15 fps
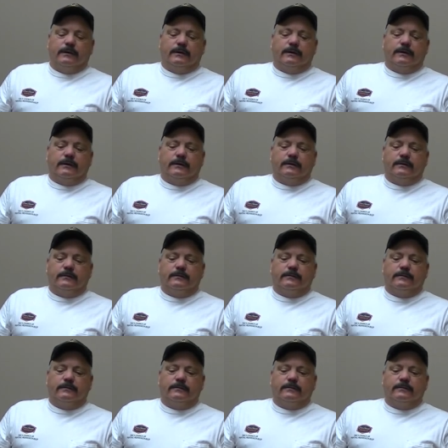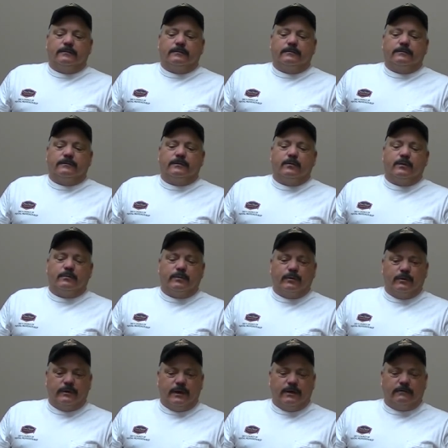uh, uh, someone
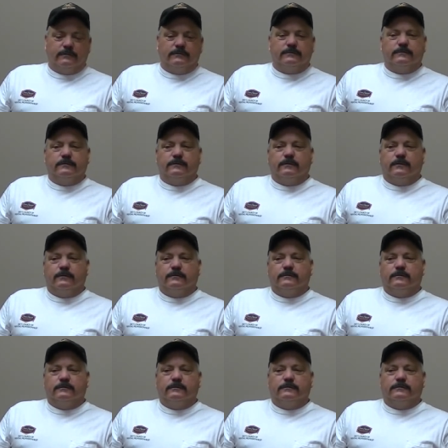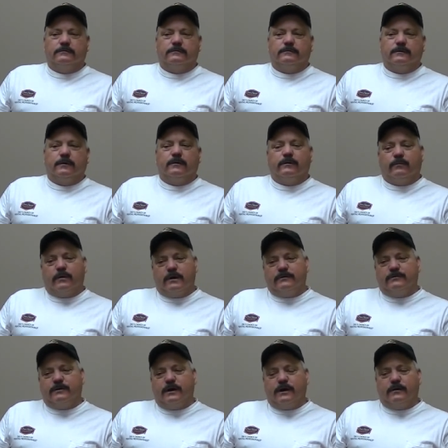pulled out on the right
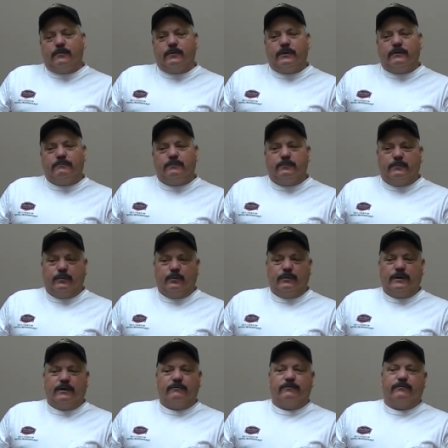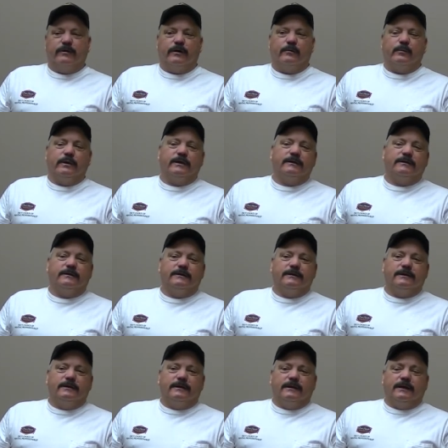side of me, pulled out in front of me,
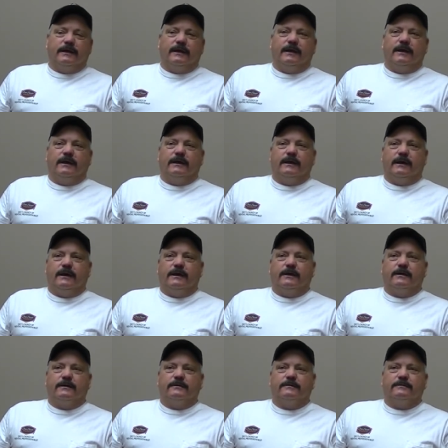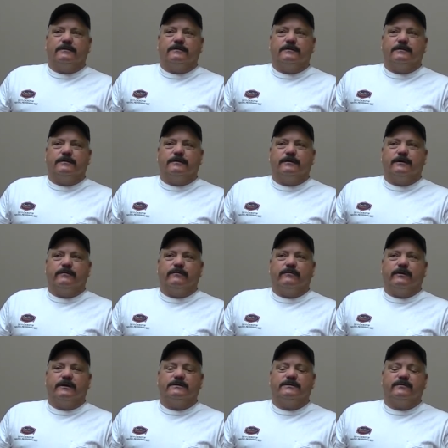and I took
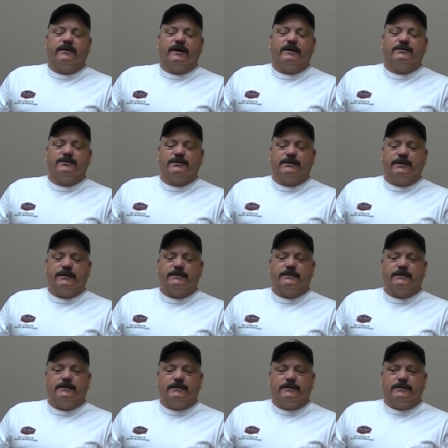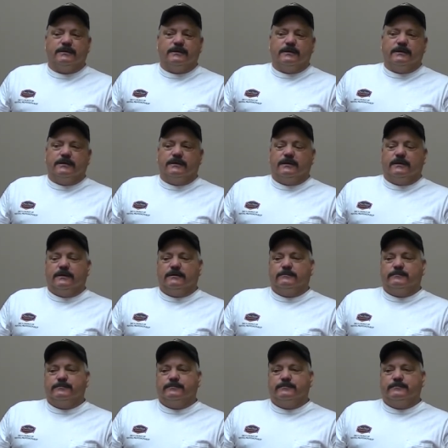a evasive action and
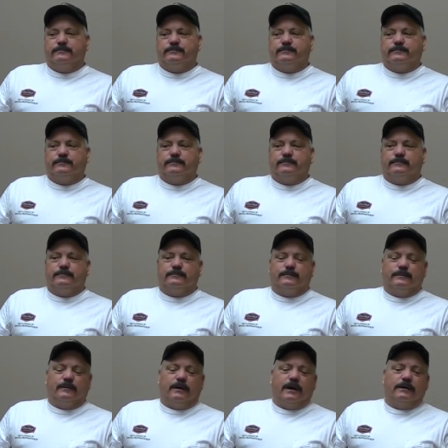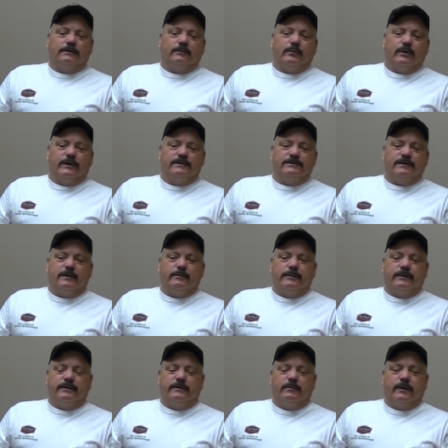um, locked the brakes up,
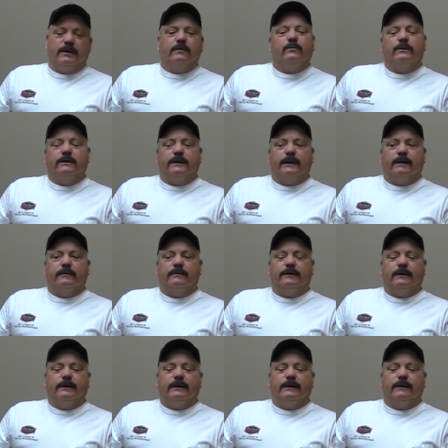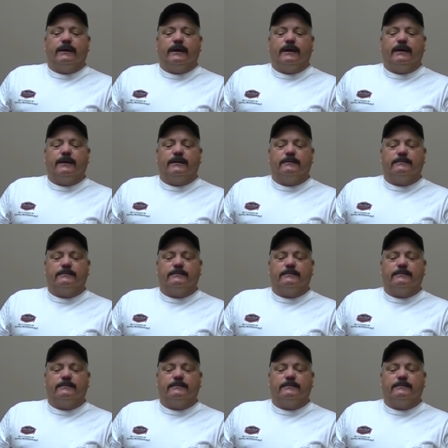and then the bike went down, and then I